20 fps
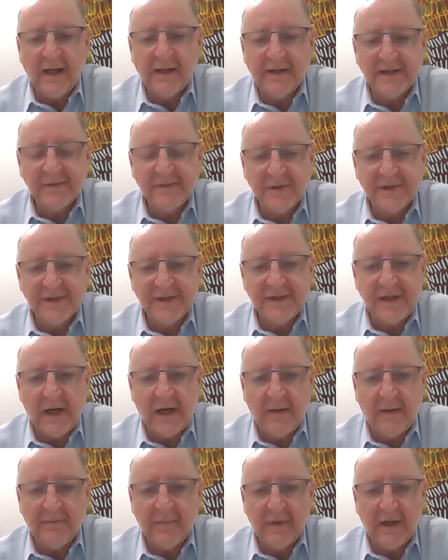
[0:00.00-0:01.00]
this was
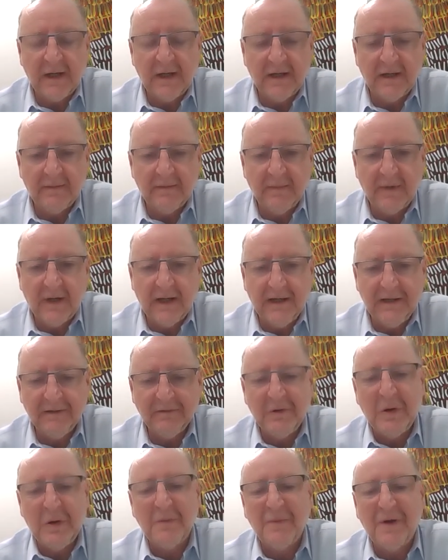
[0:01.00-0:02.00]

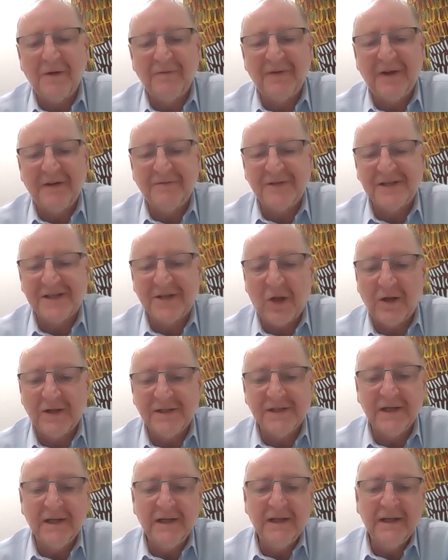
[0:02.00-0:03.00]
my favorite
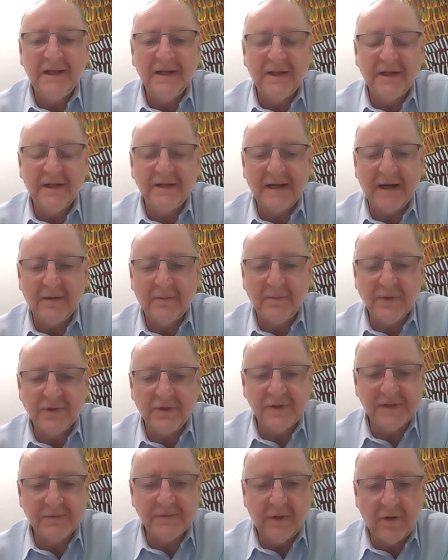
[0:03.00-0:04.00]
slides that Darren produced.